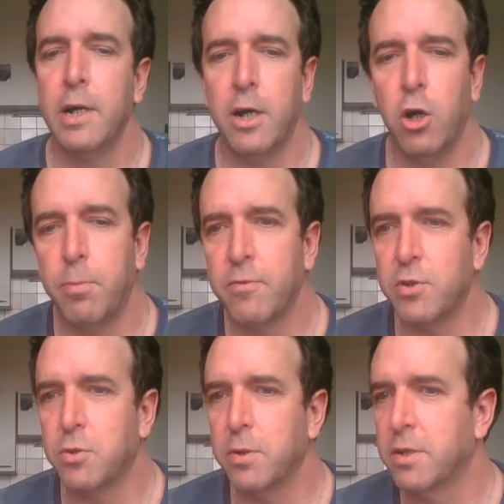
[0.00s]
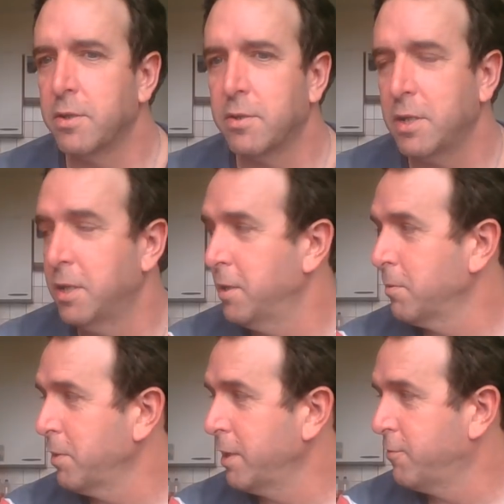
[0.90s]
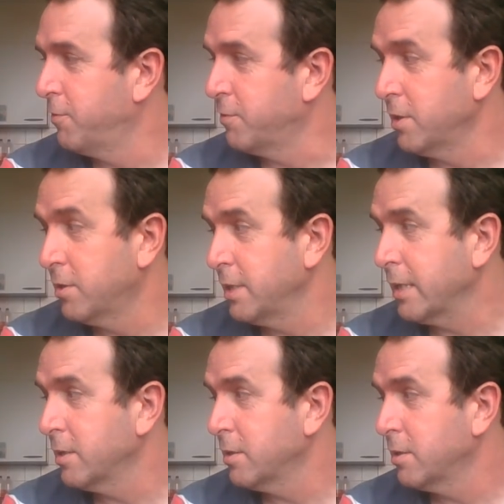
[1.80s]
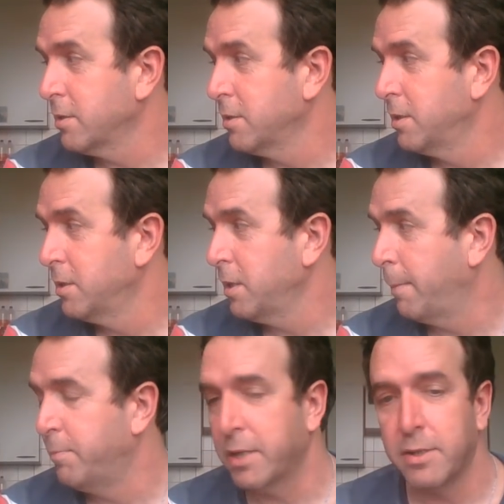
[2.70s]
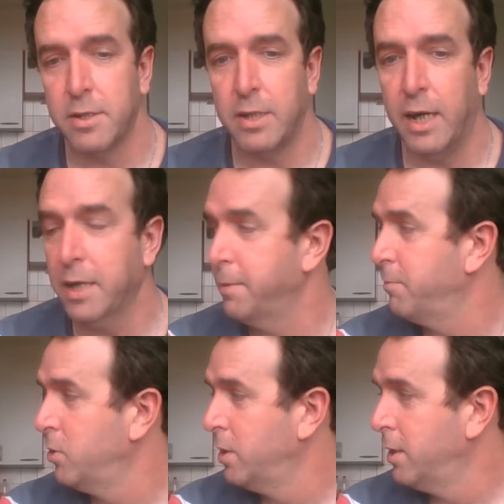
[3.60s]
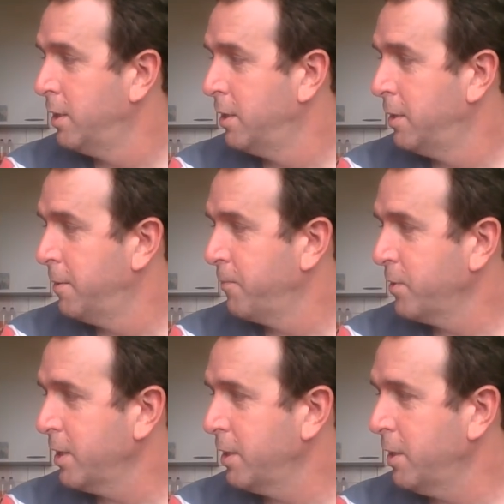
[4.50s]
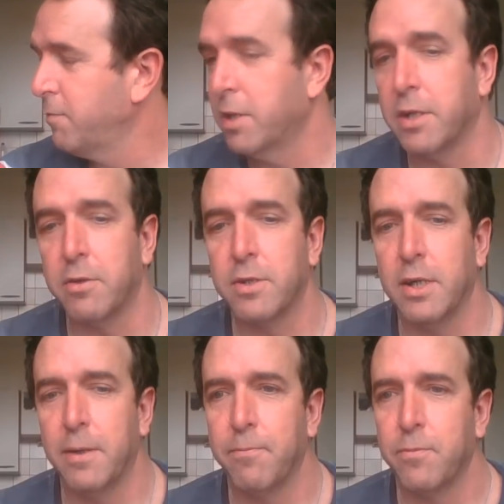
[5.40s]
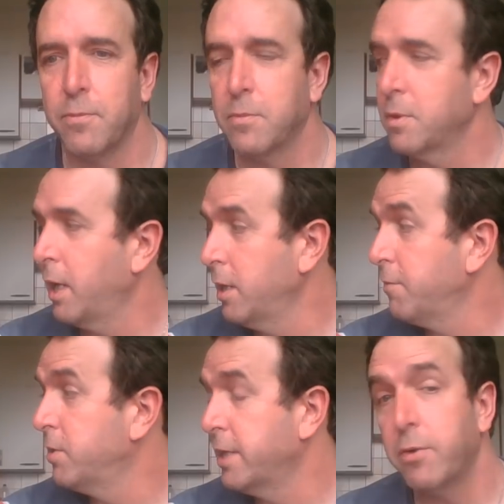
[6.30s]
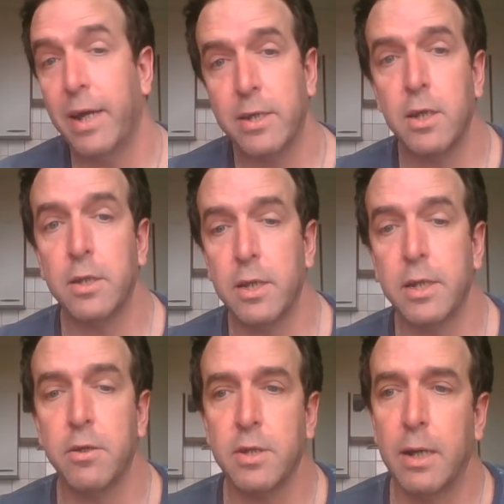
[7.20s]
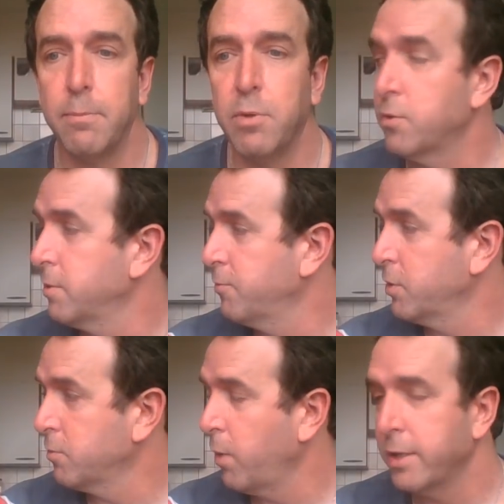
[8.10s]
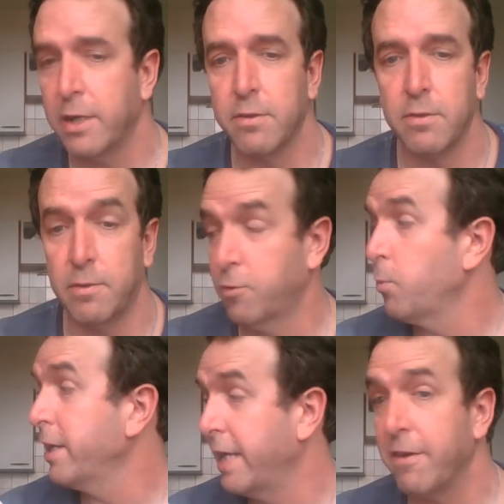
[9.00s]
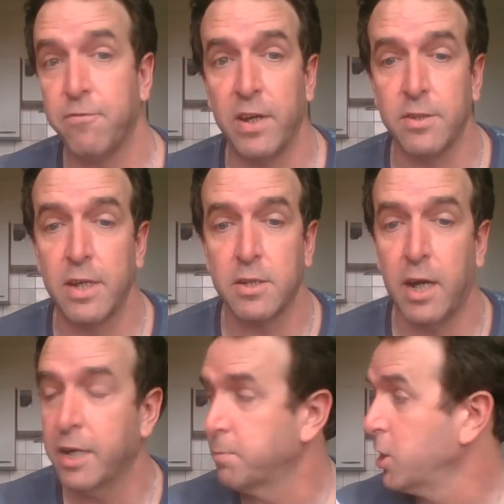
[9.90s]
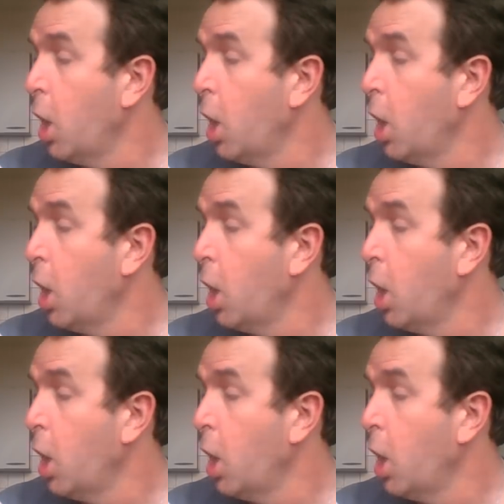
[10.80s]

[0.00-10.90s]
I hope you've enjoyed this 15 seconds big into time of linear time. I love linear and non-linear time both. If we can ride that fence, that's cosmic.